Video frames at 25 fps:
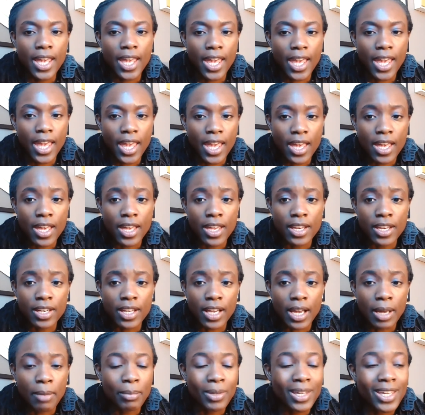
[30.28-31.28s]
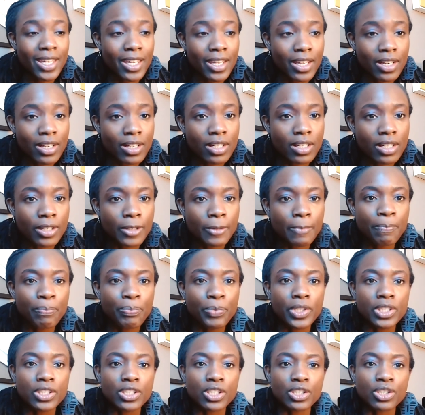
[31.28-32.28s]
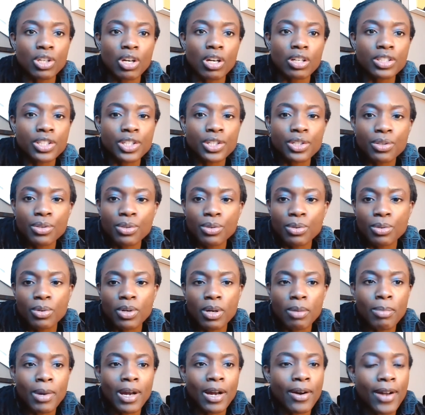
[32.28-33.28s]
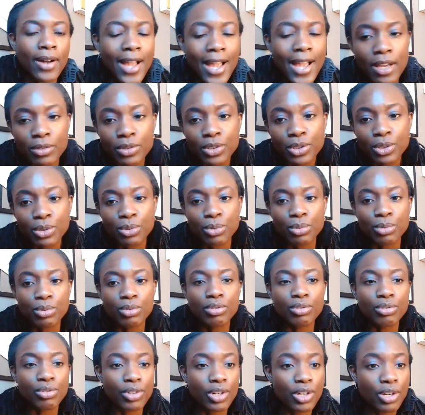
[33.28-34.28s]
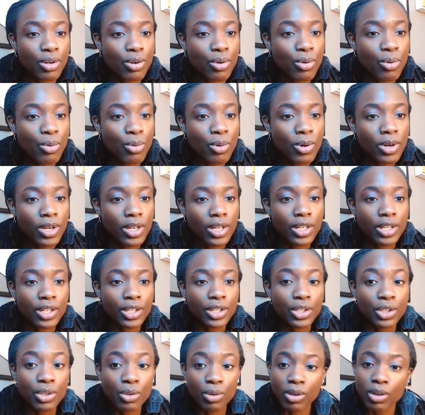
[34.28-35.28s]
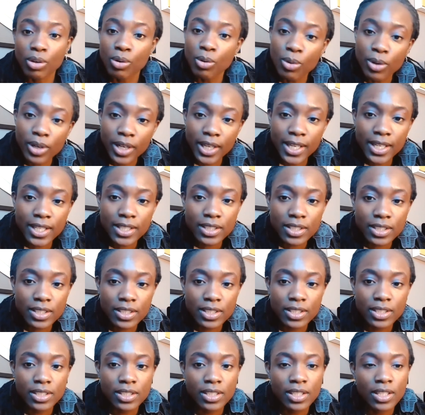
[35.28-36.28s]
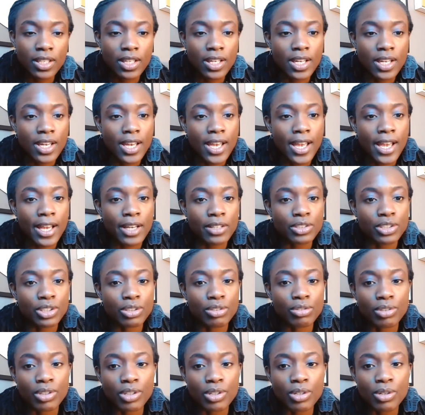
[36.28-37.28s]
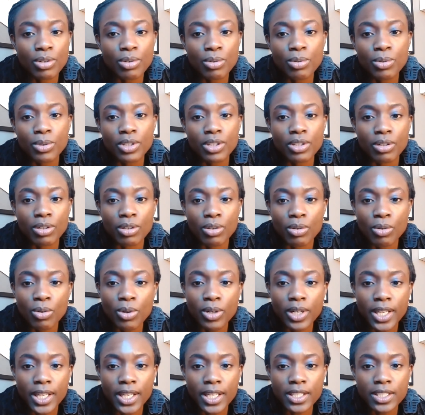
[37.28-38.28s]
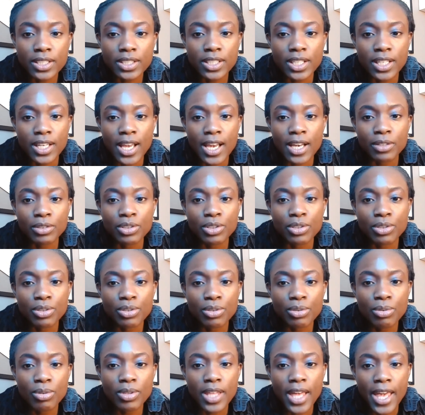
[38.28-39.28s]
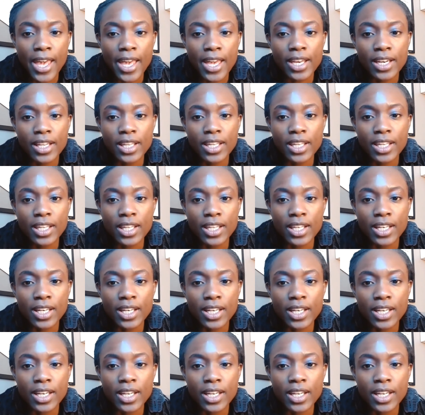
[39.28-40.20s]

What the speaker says: and I'm here to talk to you about how to grow your audience, and how to do that in